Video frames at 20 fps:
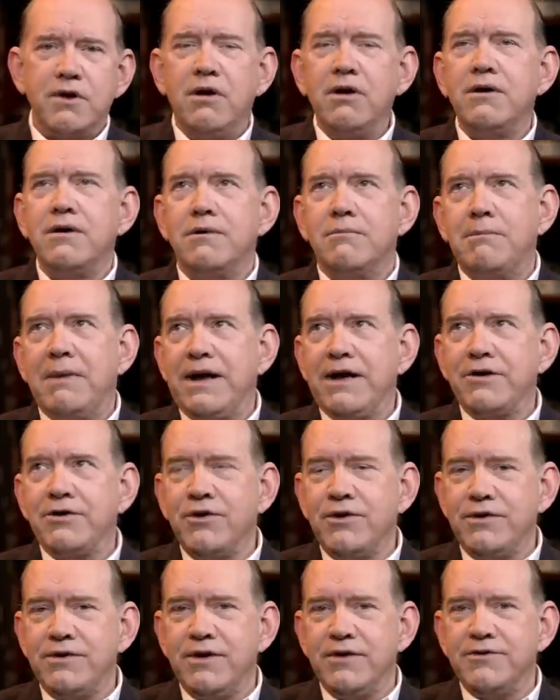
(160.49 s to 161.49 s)
Oh my
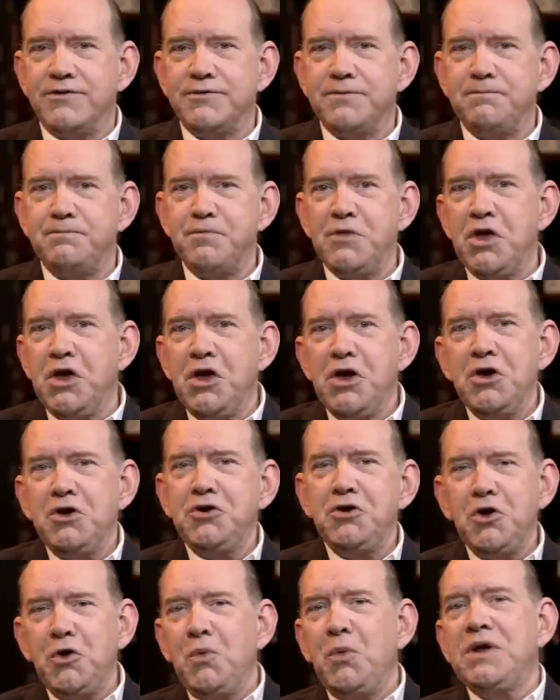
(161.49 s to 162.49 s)
goodness.
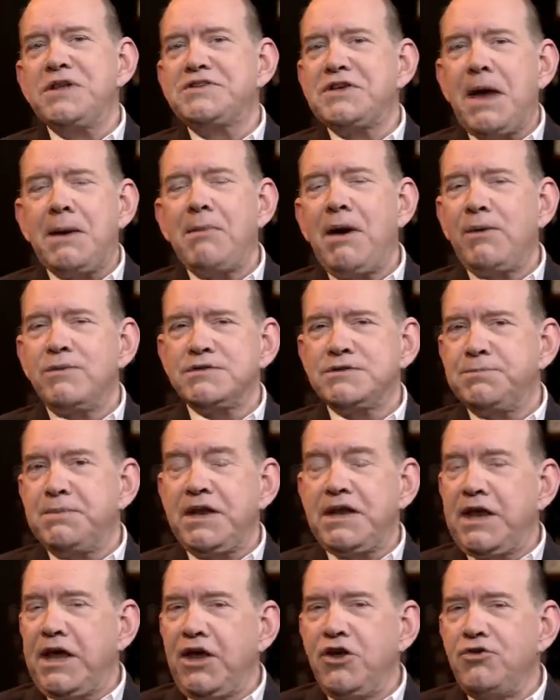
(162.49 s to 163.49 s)
You know, one time I was
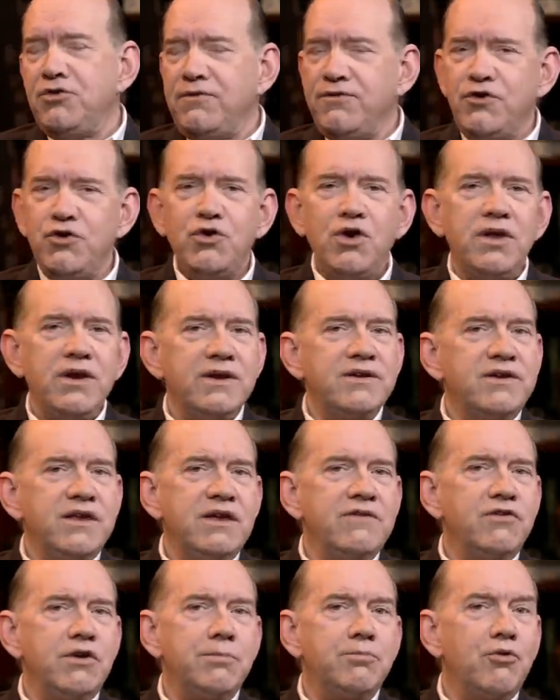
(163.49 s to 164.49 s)
being interviewed on a
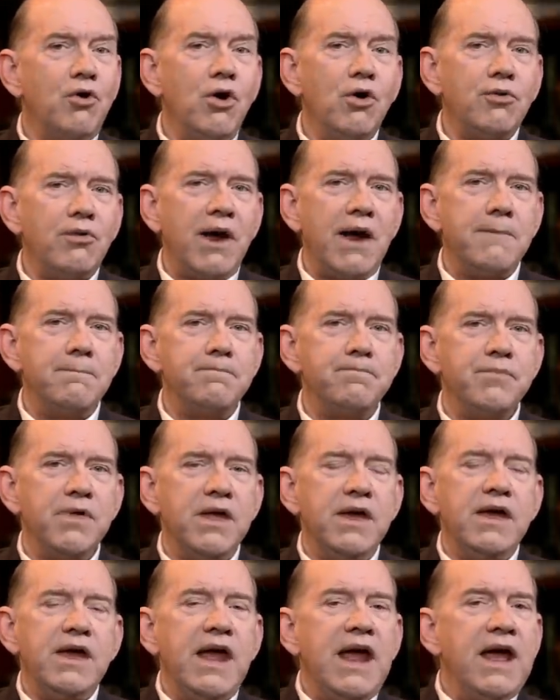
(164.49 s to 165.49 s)
TV program,
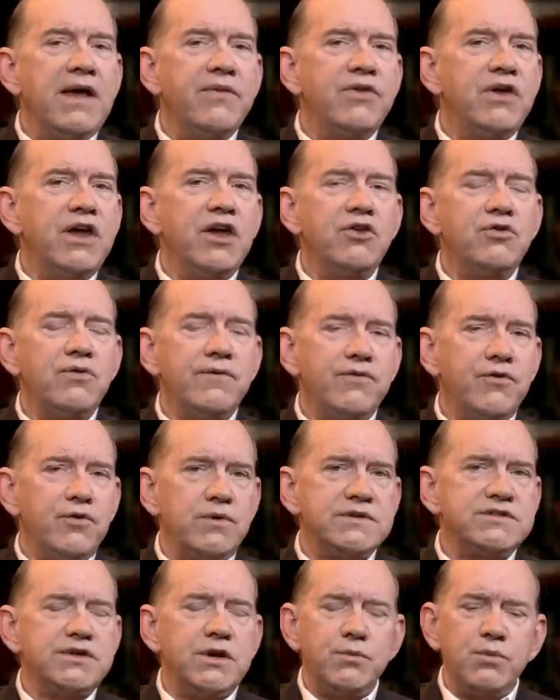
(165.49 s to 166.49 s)
and the interviewer
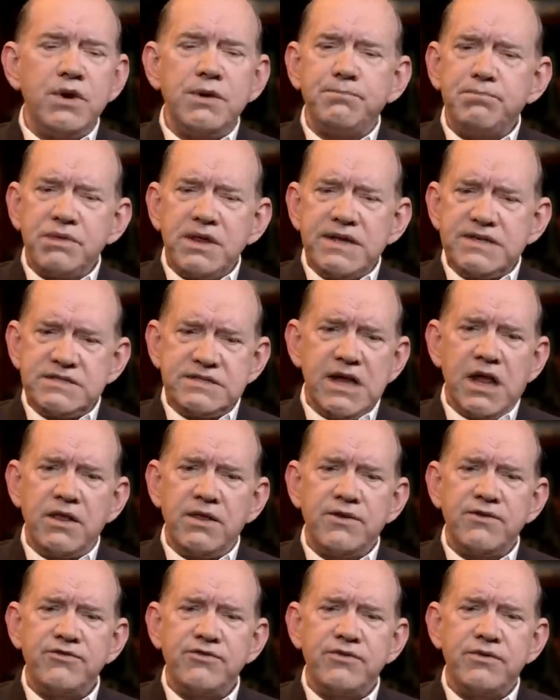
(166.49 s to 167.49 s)
said, Rick, please tell
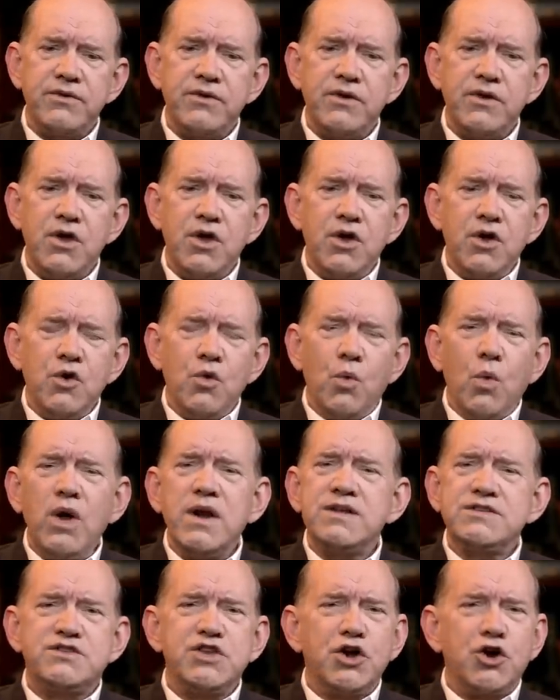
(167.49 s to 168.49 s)
us what
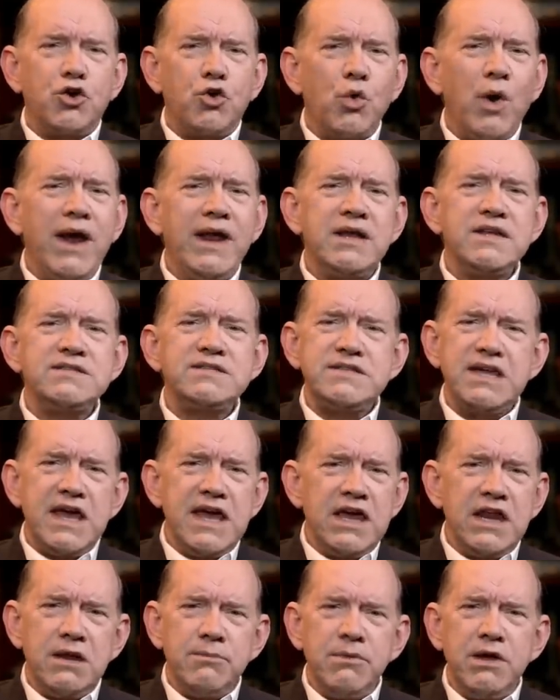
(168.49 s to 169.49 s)
is the greatest
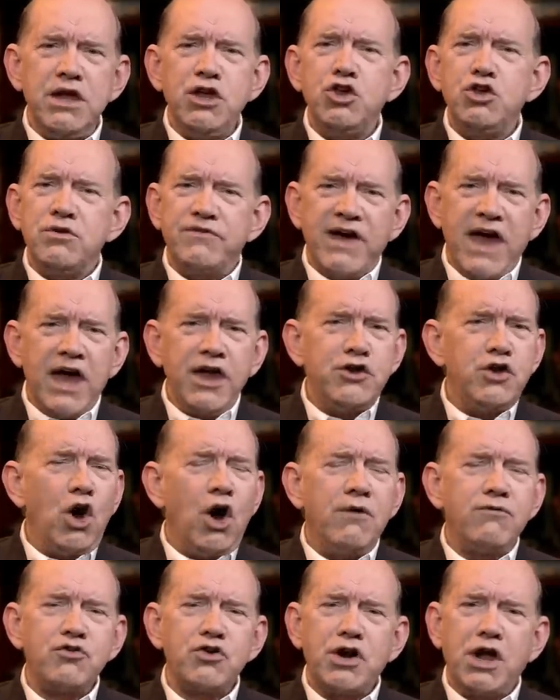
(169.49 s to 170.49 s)
enemy you've had to
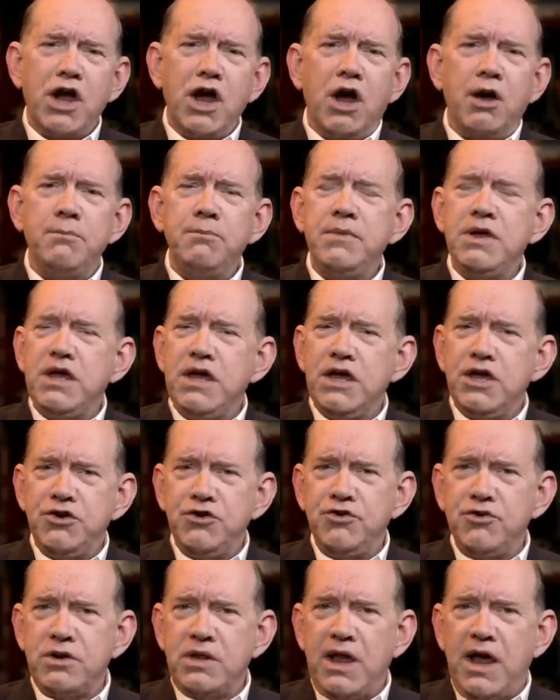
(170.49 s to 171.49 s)
overcome in
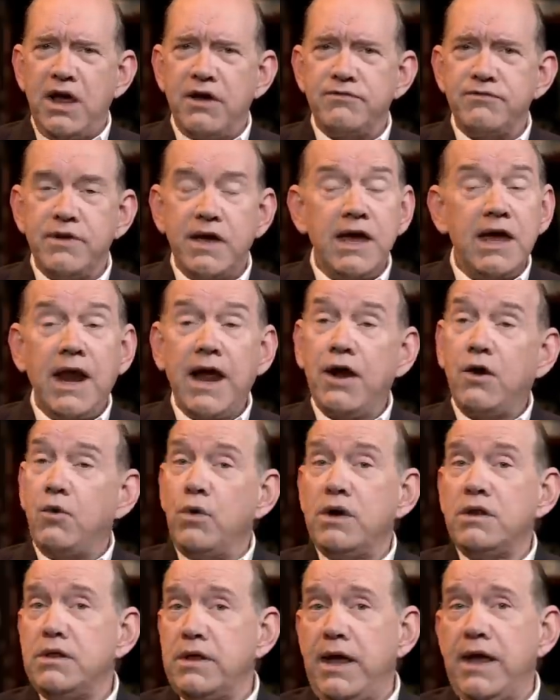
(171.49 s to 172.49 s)
your life? And I
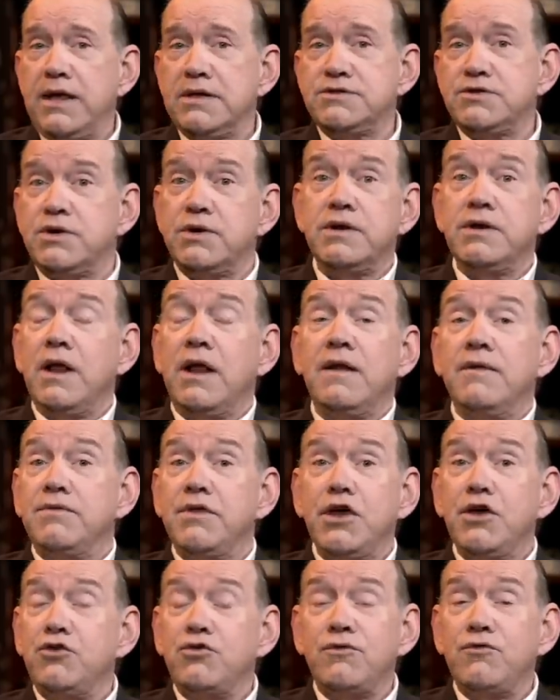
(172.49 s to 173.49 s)
quickly answered.
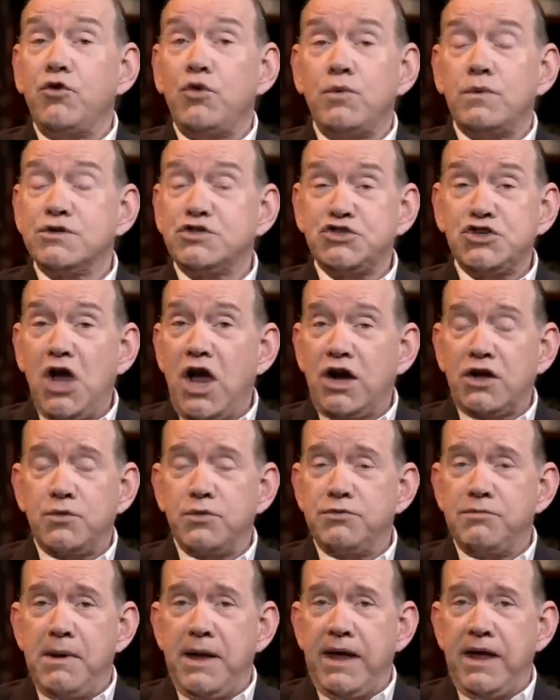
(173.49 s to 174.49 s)
The interviewer was shocked
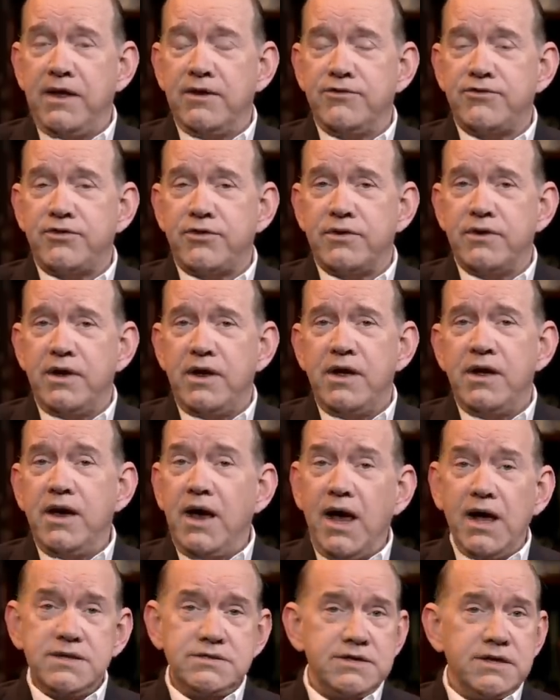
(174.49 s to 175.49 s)
with my answer.
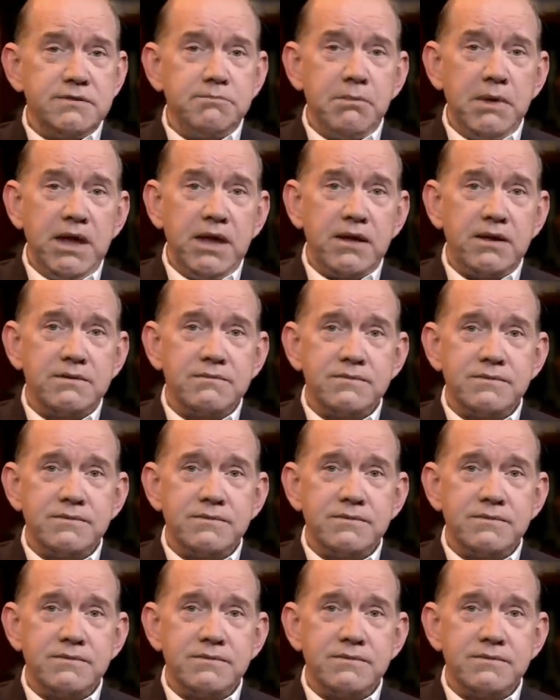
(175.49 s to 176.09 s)
I said, Me.